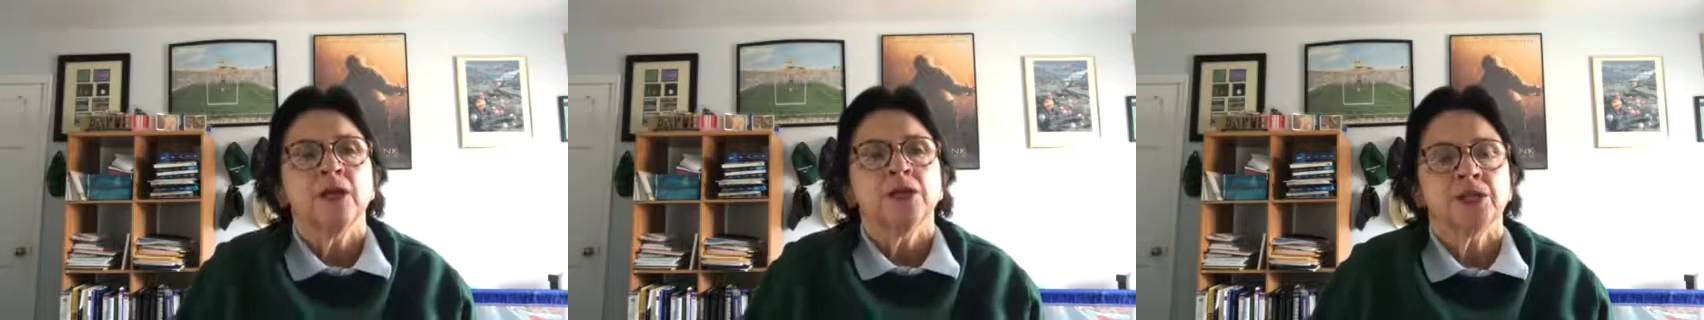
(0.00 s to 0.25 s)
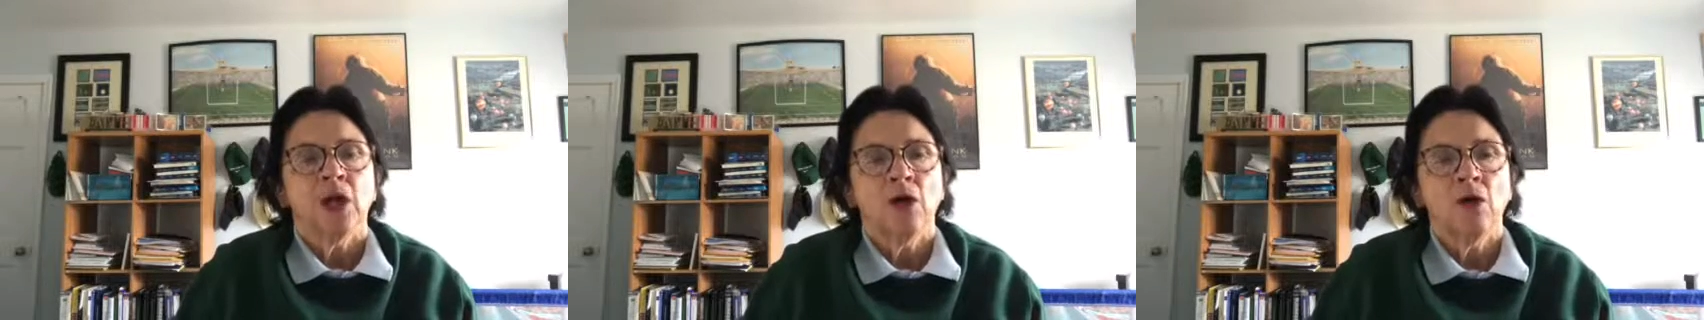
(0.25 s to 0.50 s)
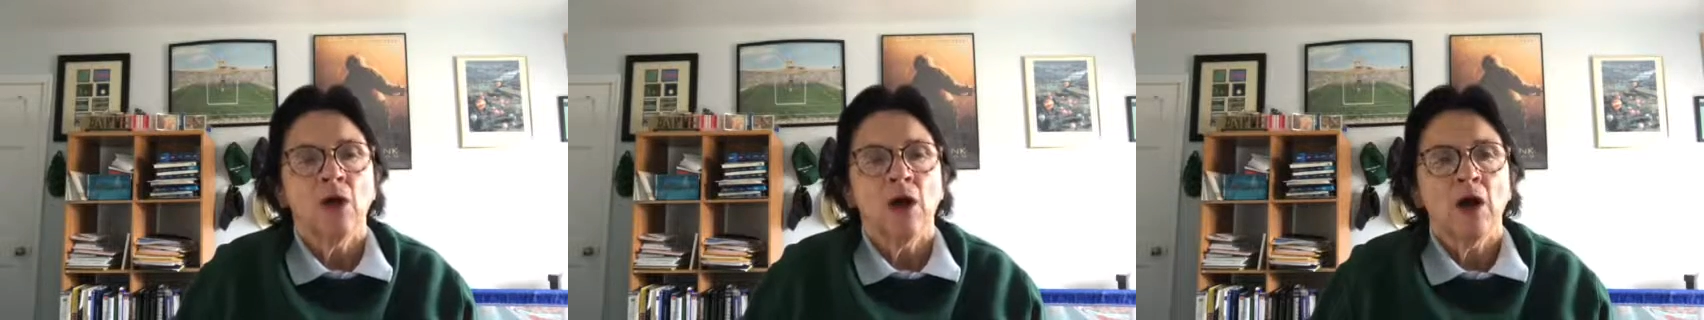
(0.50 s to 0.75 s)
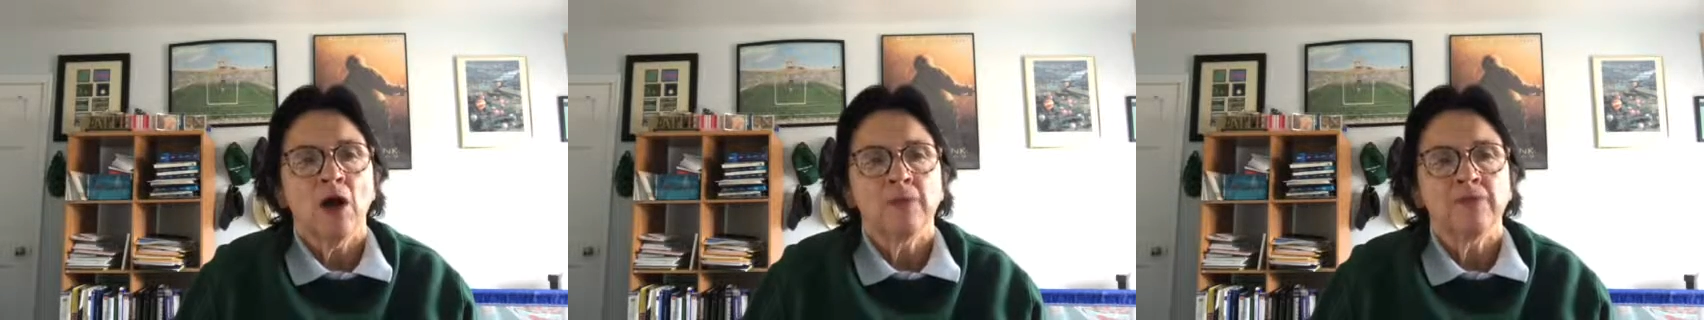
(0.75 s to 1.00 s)
So
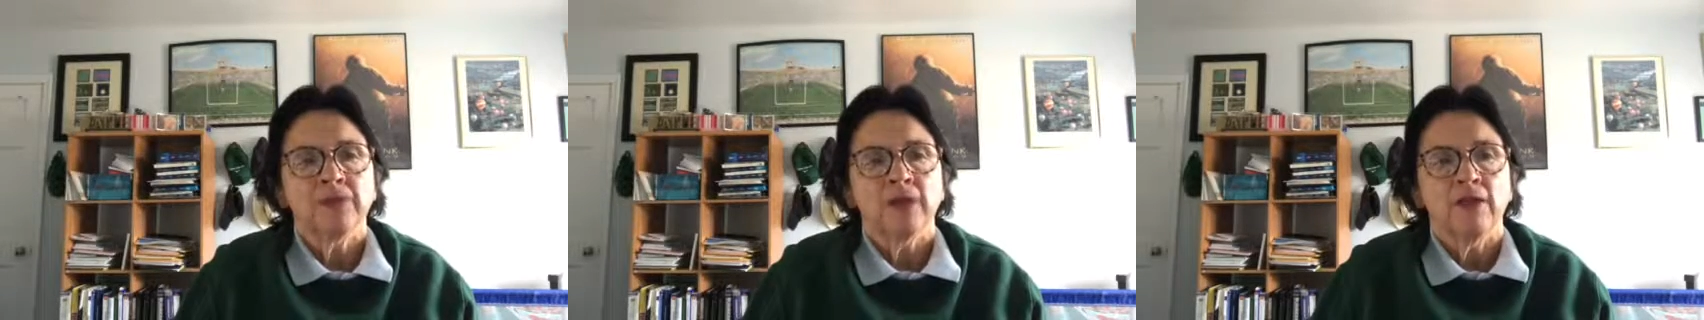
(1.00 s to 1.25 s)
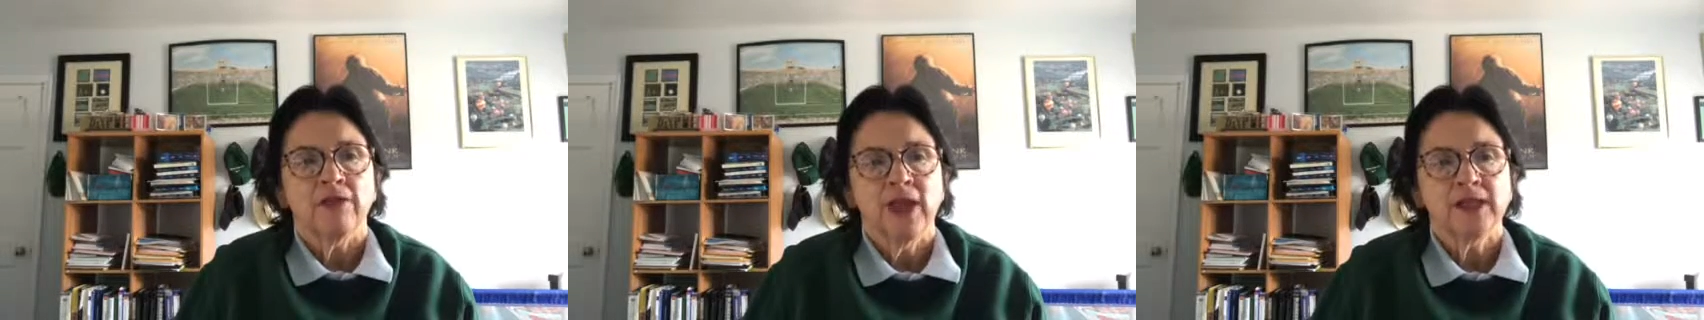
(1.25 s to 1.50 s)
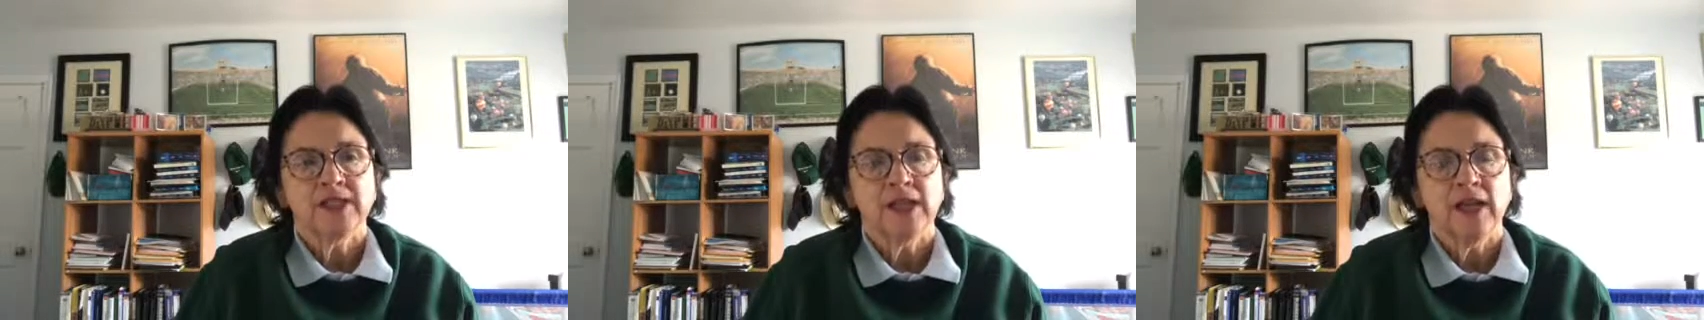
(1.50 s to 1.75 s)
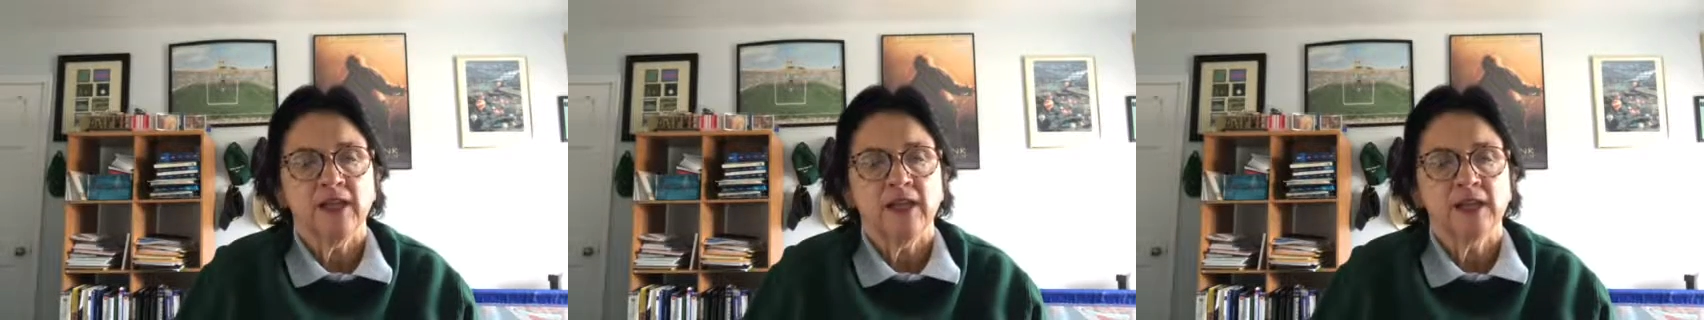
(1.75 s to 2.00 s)
that's
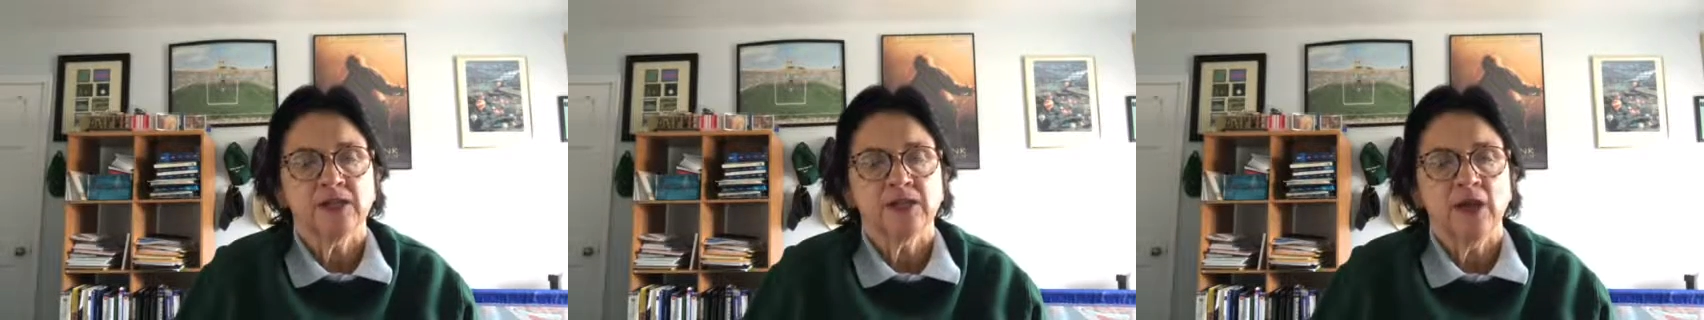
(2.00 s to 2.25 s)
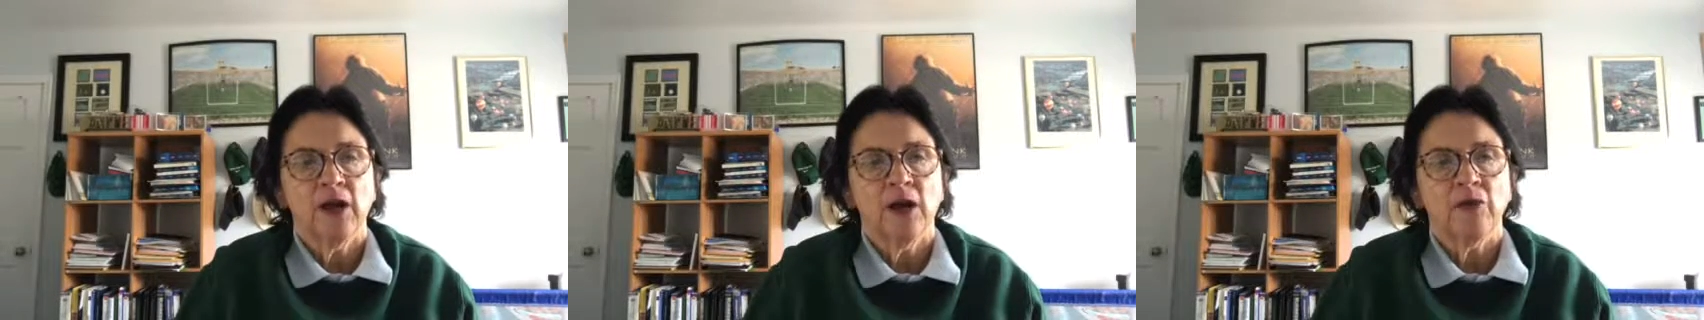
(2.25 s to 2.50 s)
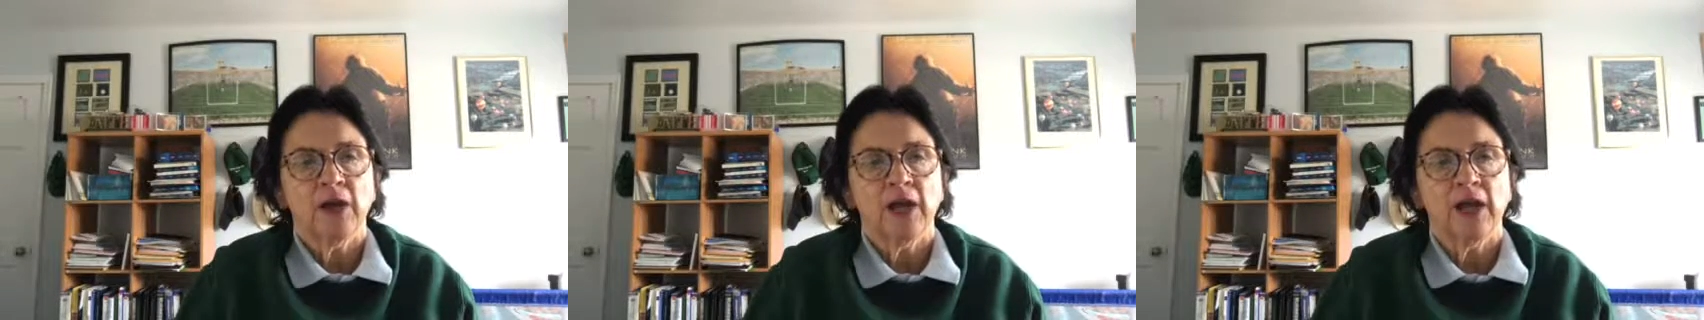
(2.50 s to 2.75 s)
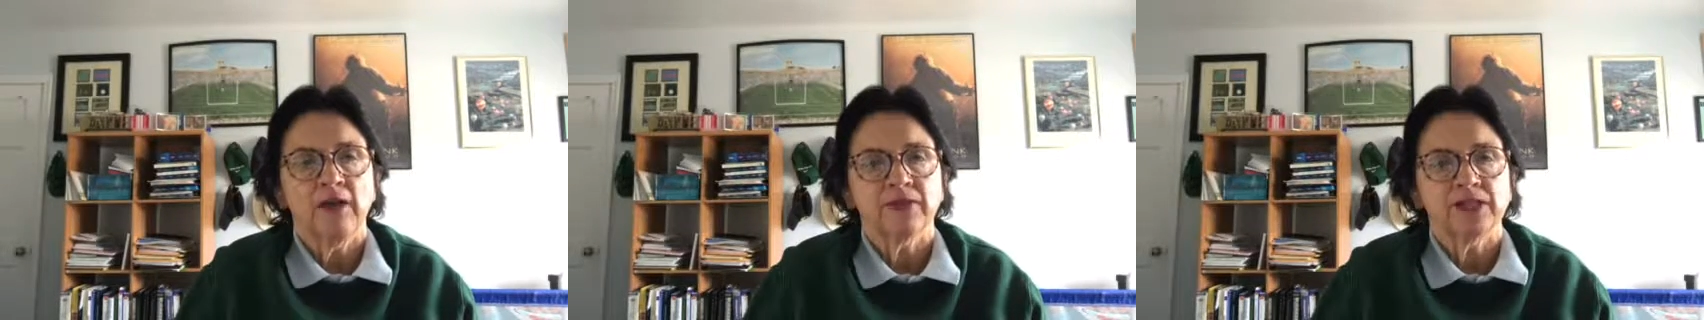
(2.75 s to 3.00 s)
it. That's what I
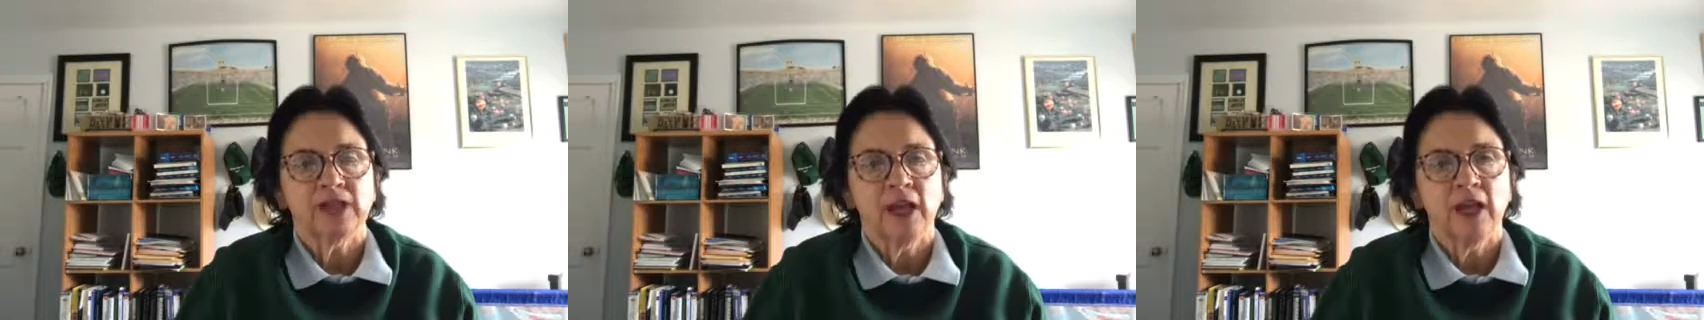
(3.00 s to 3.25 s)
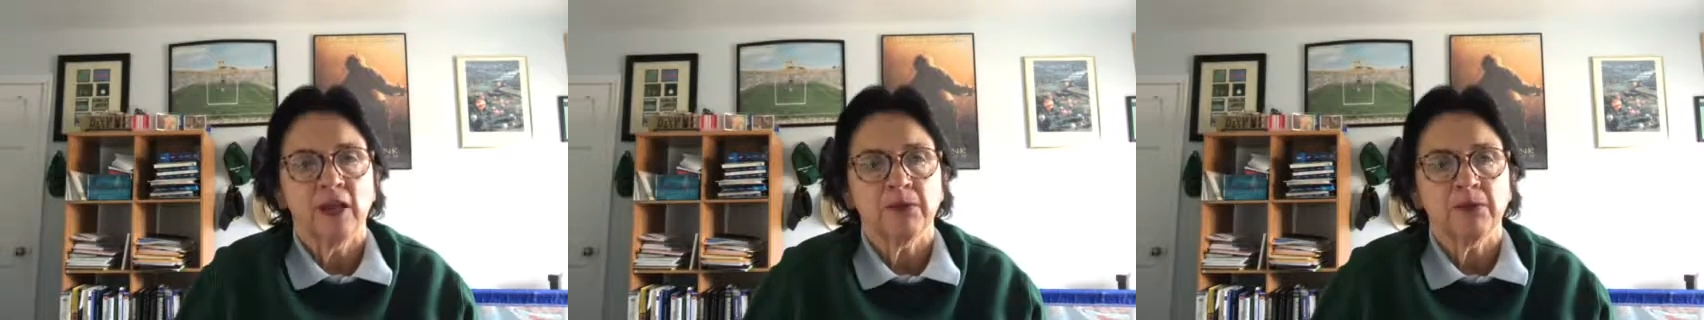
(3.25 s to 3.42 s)
have to say.